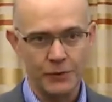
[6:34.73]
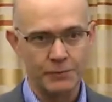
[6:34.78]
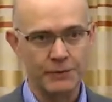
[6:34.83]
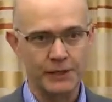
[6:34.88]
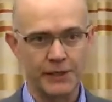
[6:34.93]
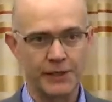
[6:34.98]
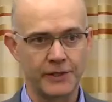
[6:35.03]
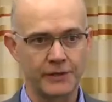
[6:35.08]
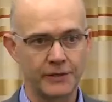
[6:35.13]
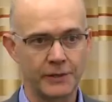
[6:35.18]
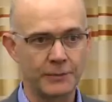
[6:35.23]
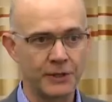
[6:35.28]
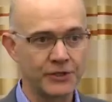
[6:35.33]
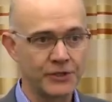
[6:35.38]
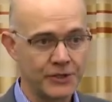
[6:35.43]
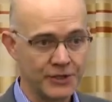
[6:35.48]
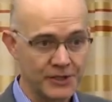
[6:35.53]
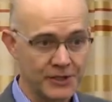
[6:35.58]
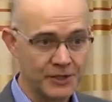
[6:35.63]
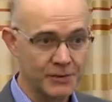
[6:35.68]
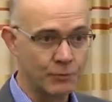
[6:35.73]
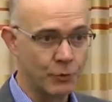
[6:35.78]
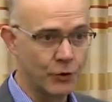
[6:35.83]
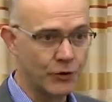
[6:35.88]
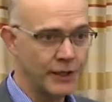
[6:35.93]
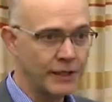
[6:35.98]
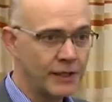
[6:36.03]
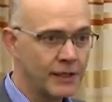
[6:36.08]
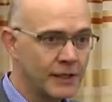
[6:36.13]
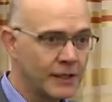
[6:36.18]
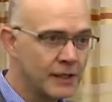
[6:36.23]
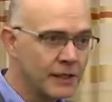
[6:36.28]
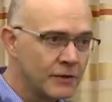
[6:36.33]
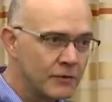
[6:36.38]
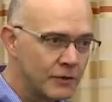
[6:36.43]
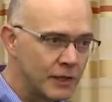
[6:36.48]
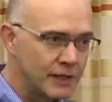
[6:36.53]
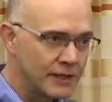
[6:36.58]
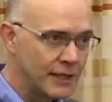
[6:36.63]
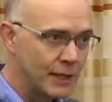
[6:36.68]
We'll be hearing about this morning,
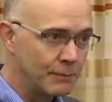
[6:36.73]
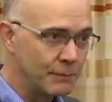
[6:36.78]
right?